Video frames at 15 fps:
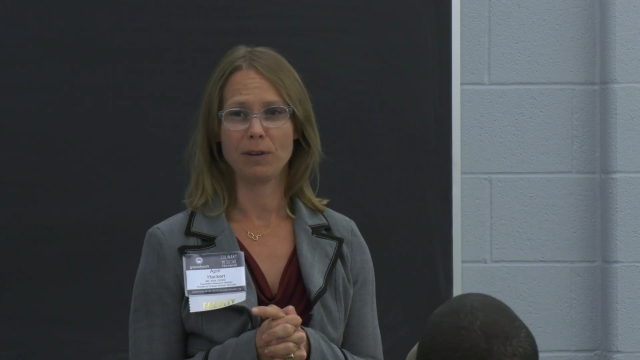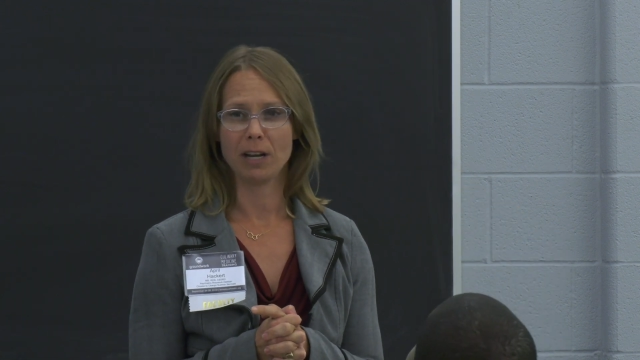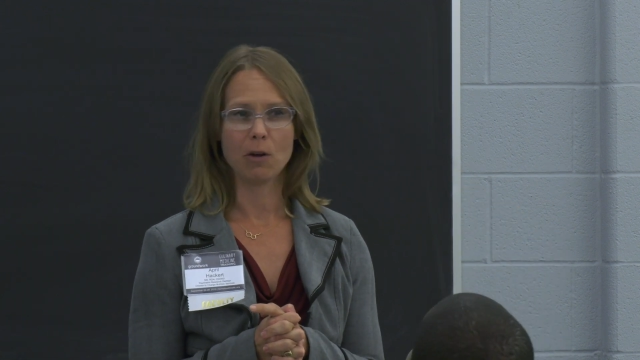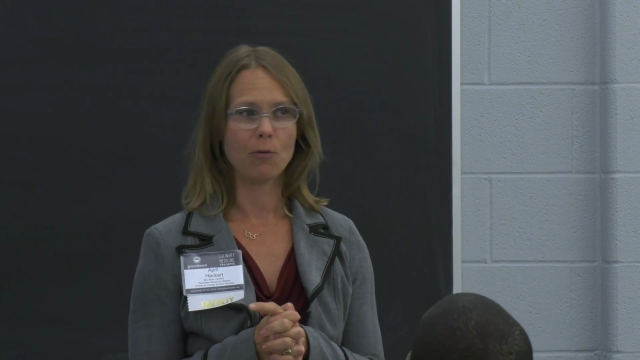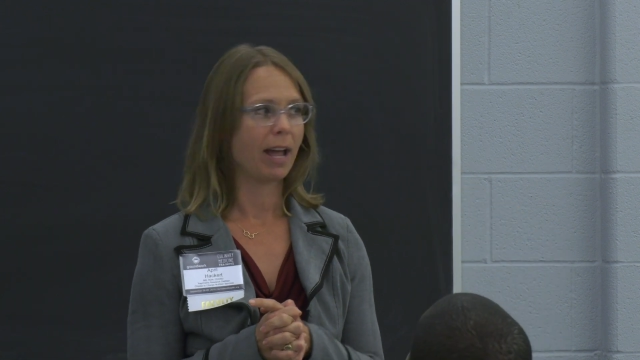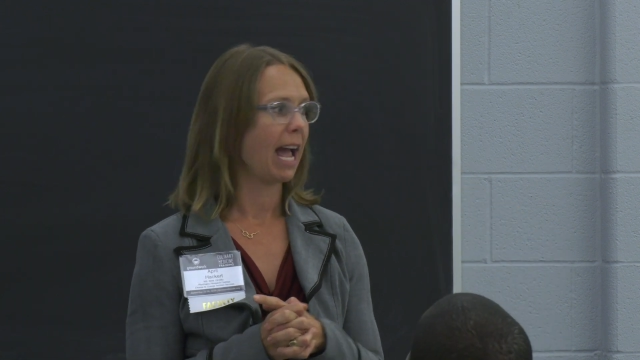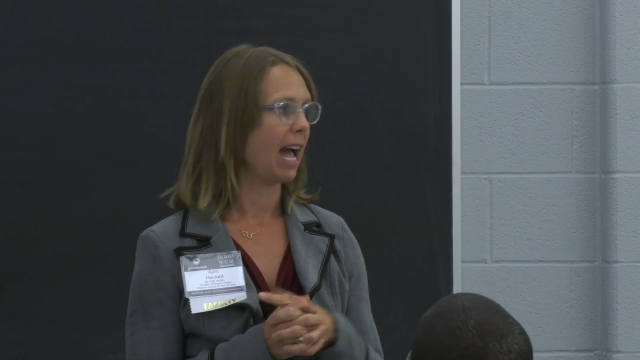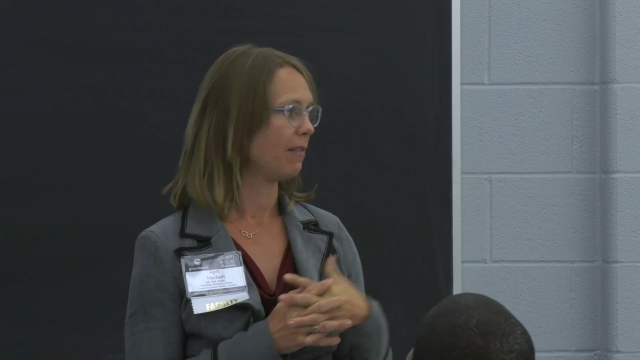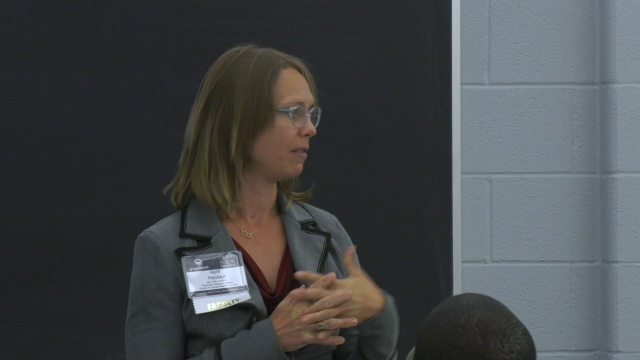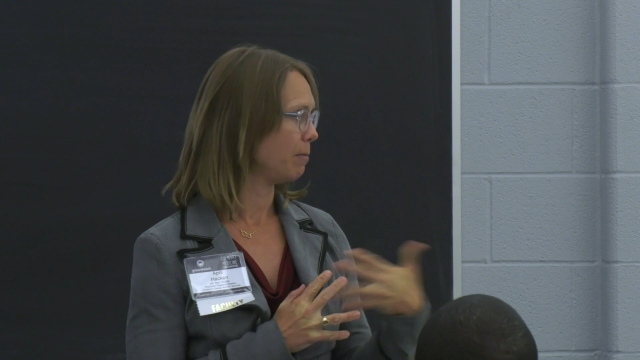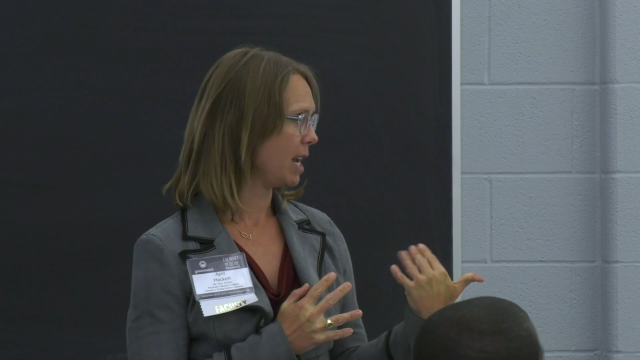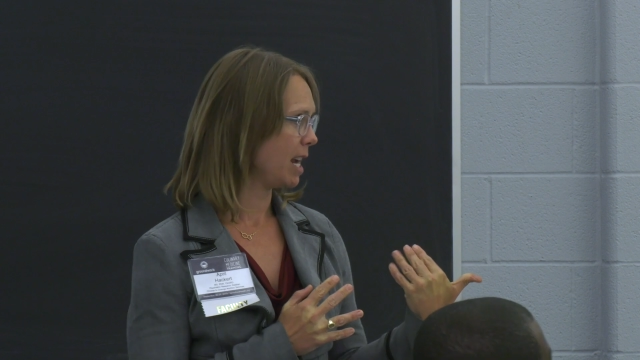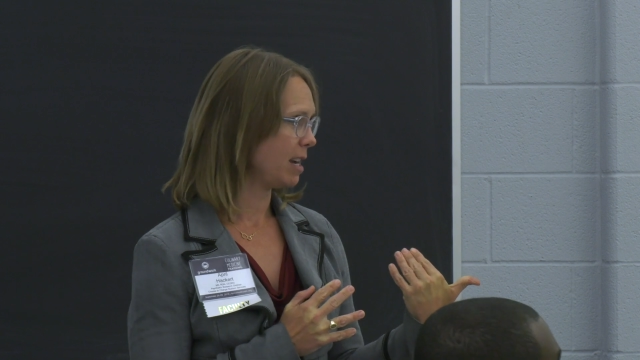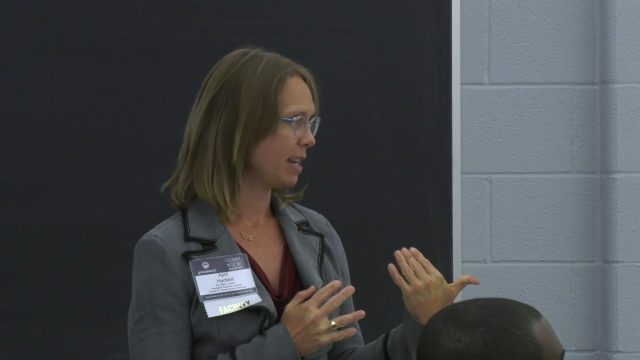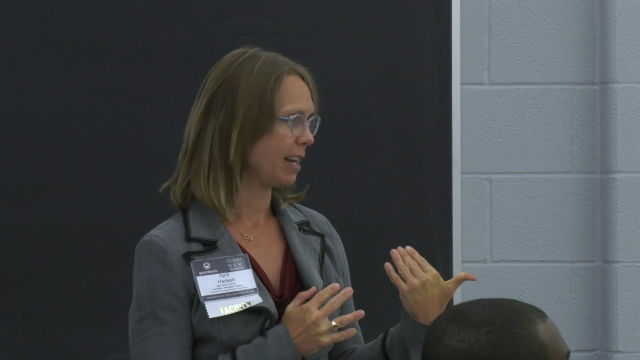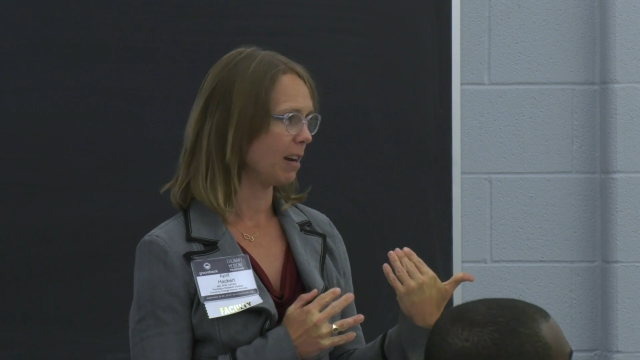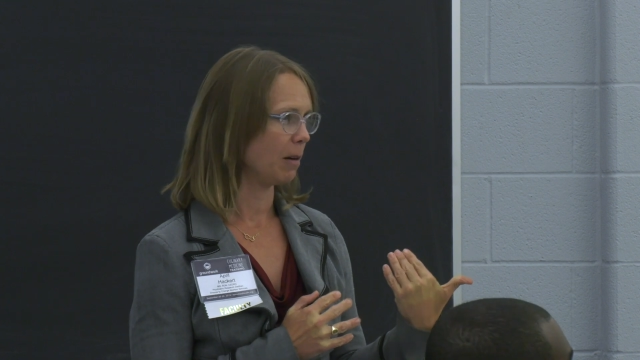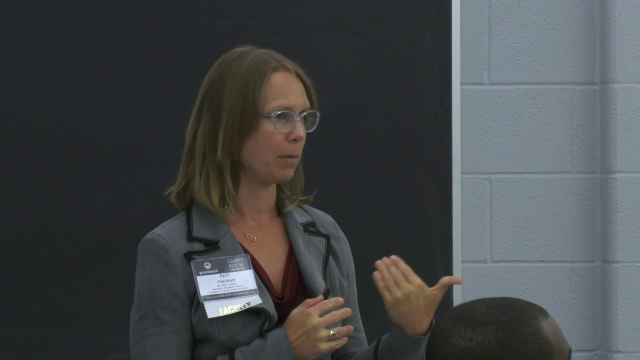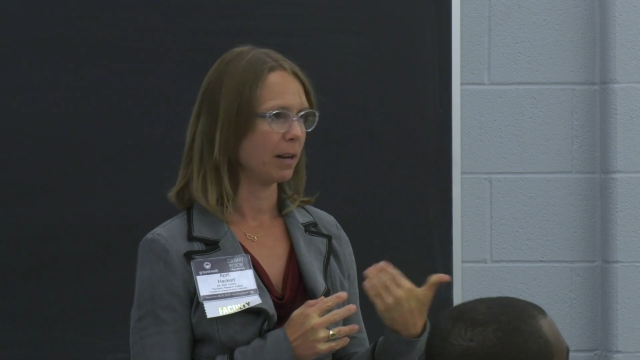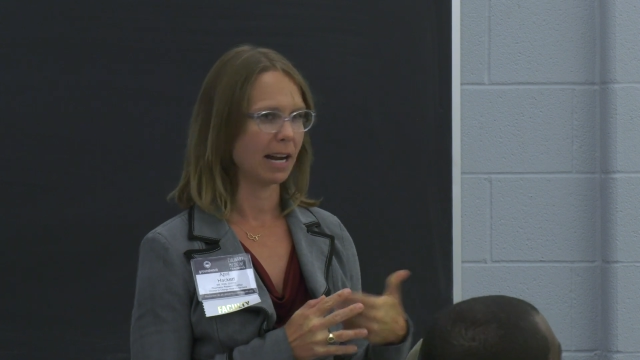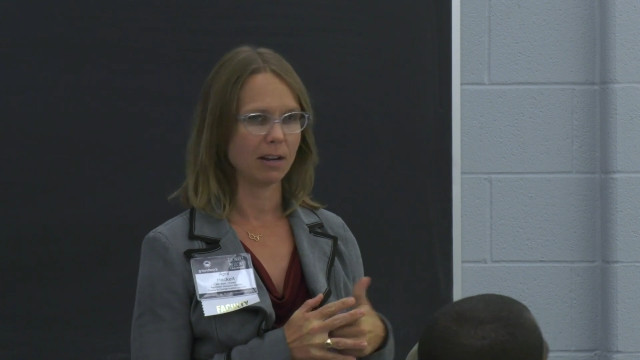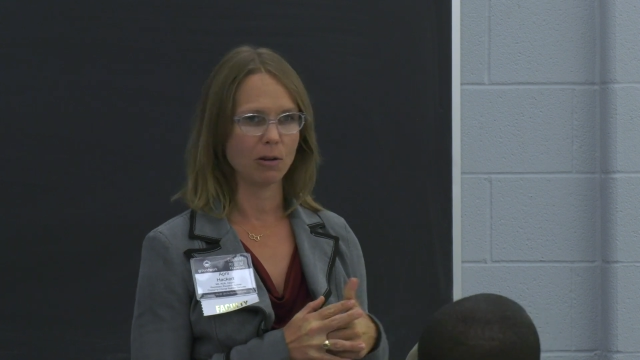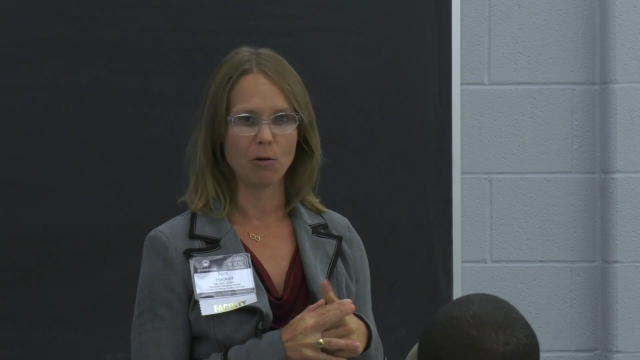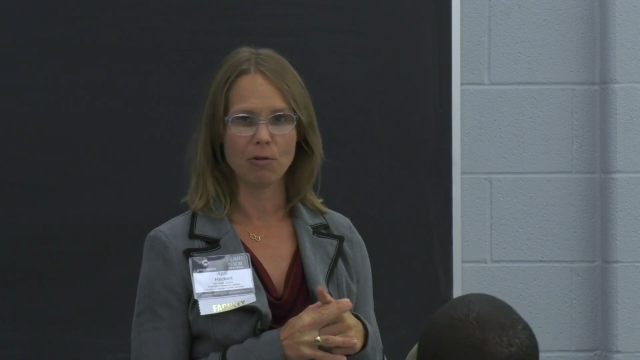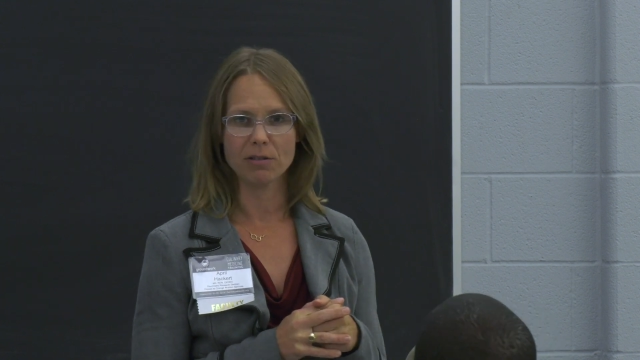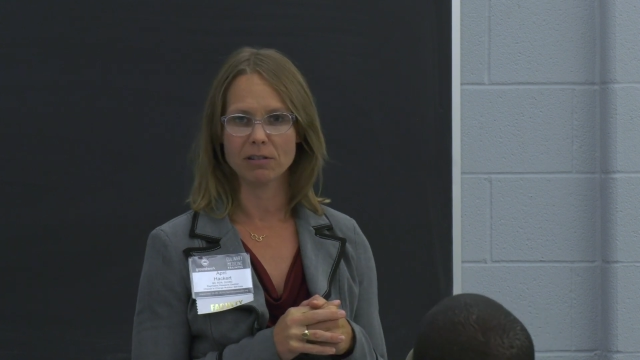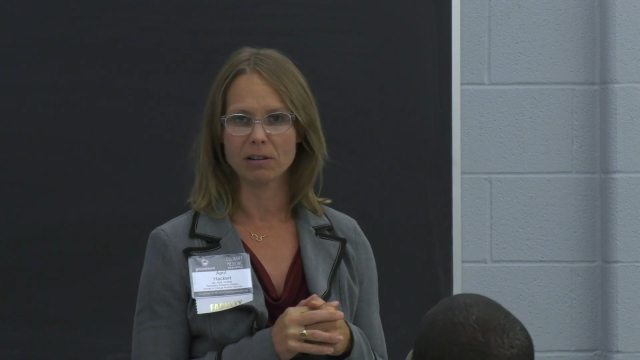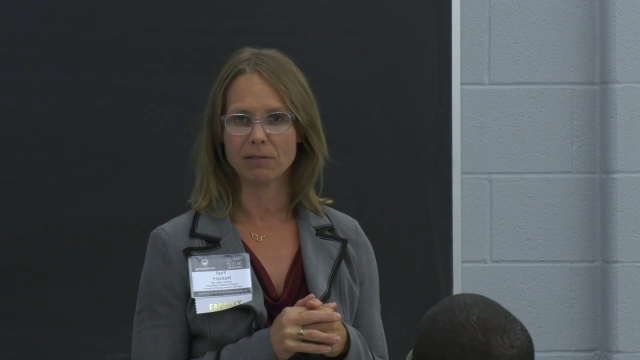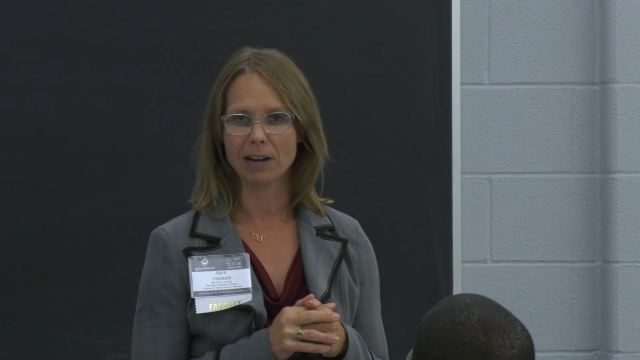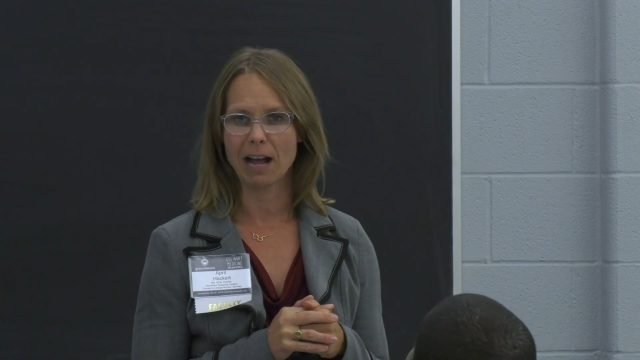we don't have them in here, but I know
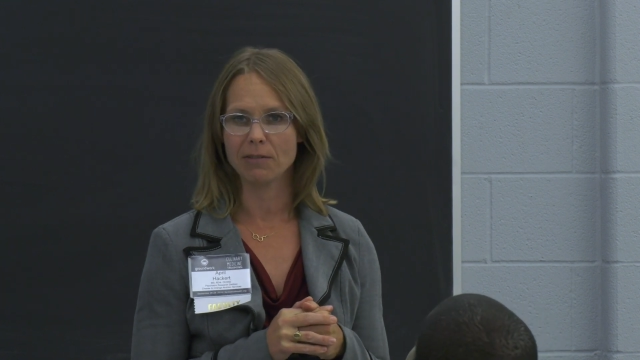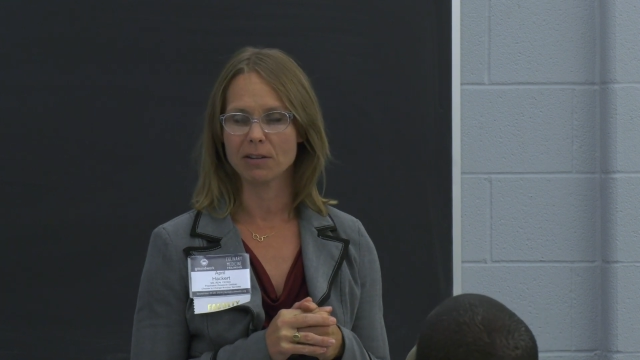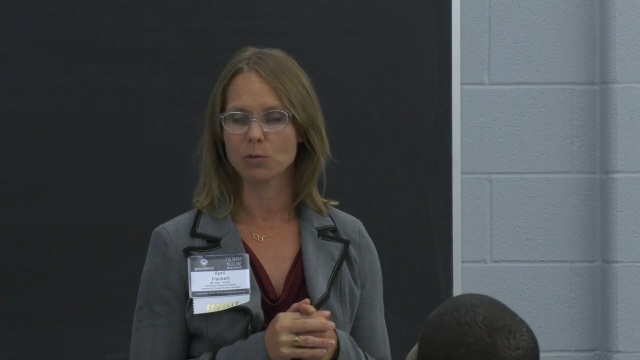they're around,